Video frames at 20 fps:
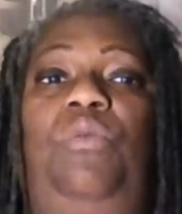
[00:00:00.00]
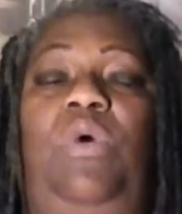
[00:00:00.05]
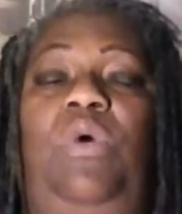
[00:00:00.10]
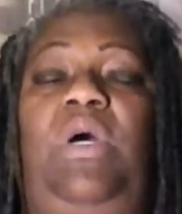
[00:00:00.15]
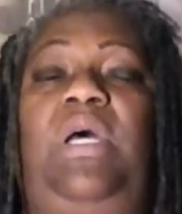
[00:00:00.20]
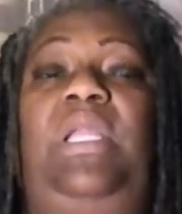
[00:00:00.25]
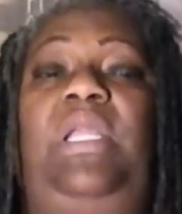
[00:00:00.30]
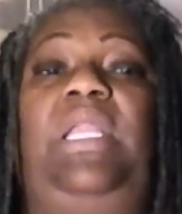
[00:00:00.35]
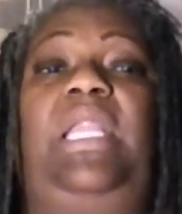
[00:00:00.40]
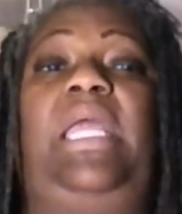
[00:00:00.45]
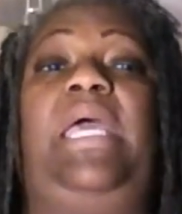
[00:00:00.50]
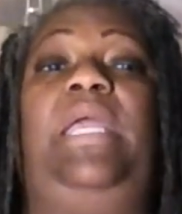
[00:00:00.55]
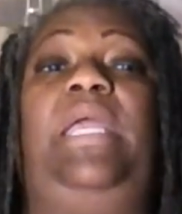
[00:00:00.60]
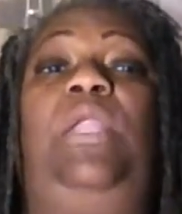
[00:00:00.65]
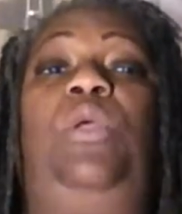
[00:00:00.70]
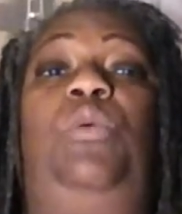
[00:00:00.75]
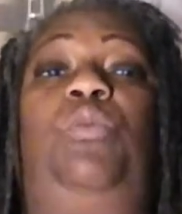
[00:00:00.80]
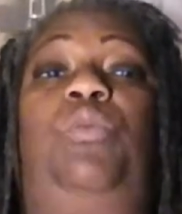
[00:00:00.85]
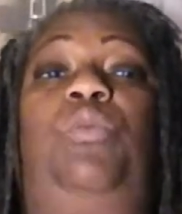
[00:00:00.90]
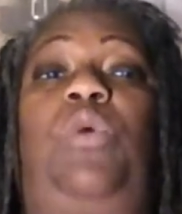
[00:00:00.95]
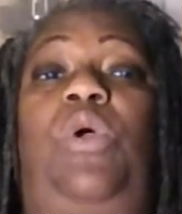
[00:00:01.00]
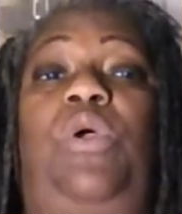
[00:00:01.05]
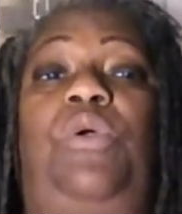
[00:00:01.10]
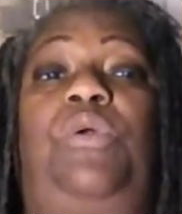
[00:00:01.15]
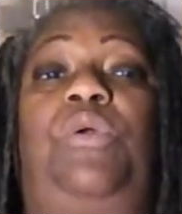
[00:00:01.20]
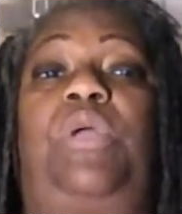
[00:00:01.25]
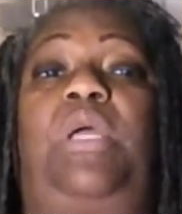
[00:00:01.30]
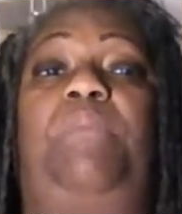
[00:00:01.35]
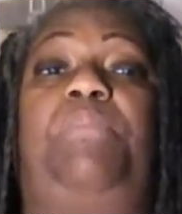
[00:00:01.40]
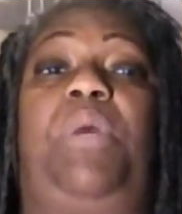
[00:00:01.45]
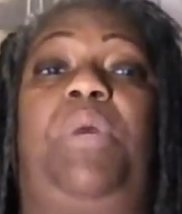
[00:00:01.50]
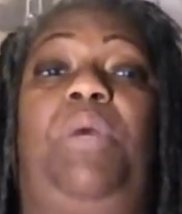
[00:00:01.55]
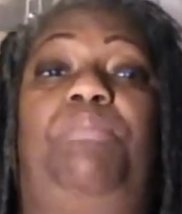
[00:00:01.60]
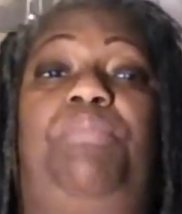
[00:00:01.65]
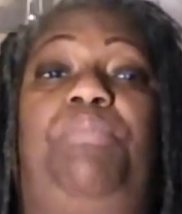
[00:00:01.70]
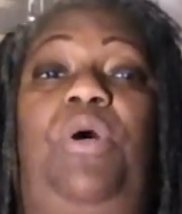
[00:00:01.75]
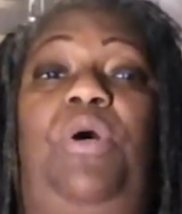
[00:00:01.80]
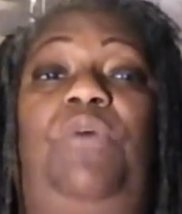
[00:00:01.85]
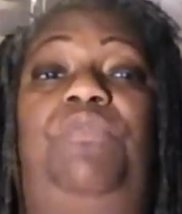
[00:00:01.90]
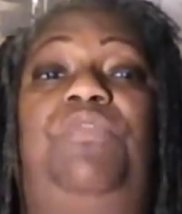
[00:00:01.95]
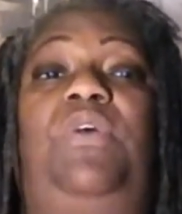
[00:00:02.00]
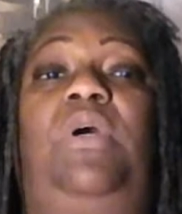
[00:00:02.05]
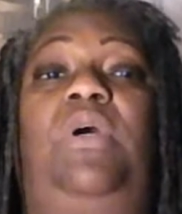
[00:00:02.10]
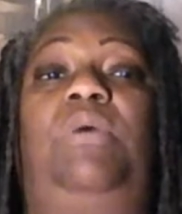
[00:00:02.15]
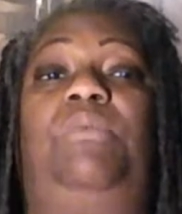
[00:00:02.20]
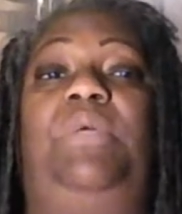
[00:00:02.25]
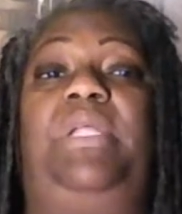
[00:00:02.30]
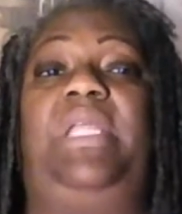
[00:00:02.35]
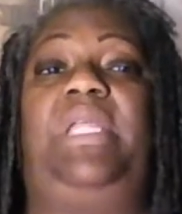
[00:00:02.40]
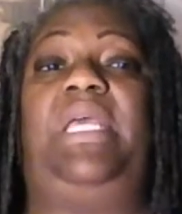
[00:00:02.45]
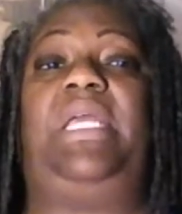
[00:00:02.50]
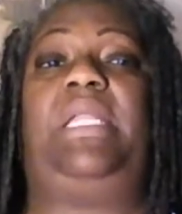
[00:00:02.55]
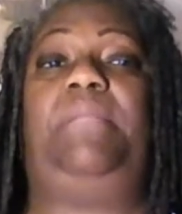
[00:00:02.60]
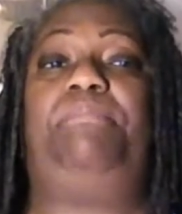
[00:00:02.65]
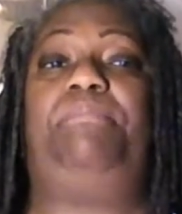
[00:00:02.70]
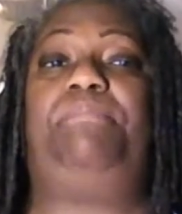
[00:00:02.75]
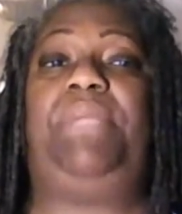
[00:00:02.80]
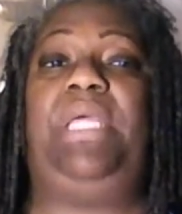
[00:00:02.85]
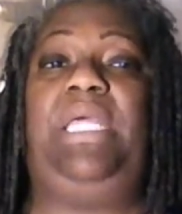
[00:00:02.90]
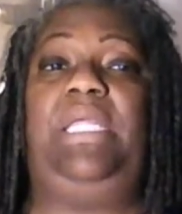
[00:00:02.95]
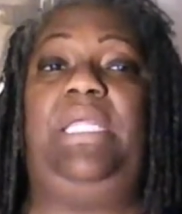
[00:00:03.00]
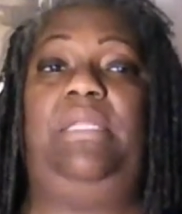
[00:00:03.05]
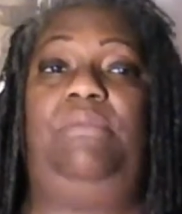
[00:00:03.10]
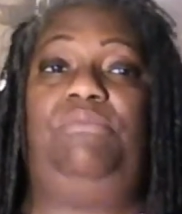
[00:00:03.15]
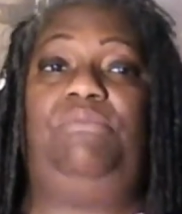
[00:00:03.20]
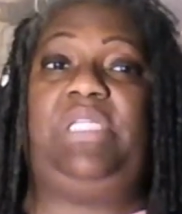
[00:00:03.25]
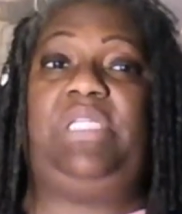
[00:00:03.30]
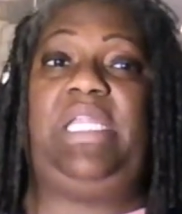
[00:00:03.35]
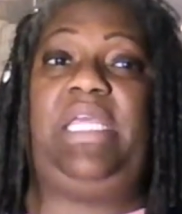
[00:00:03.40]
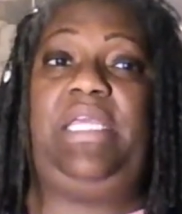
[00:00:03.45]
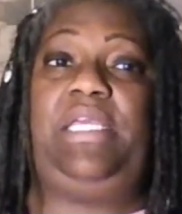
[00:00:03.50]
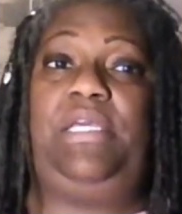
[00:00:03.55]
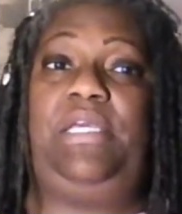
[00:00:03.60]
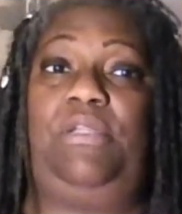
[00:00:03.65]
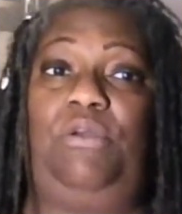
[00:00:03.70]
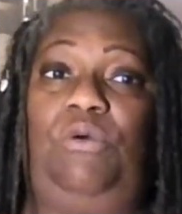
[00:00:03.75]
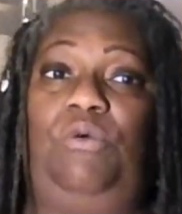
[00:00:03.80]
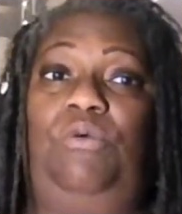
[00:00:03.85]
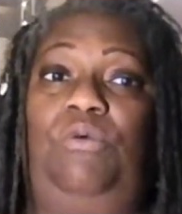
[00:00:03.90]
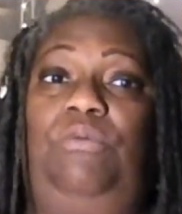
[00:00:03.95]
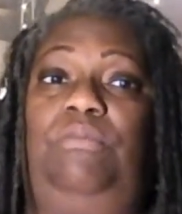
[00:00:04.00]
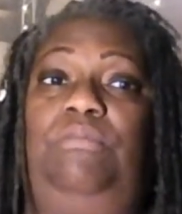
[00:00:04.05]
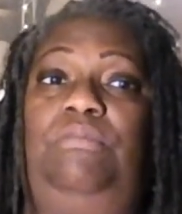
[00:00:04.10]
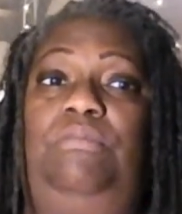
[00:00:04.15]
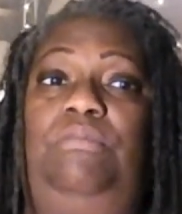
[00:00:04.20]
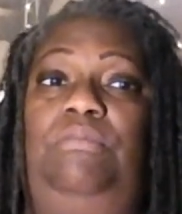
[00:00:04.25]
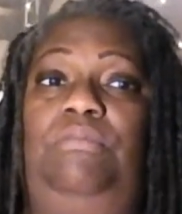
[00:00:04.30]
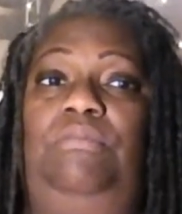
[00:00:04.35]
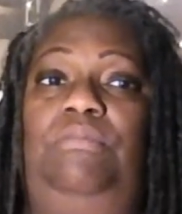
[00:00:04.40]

One lady worked, but both of them would get a beating when they get home.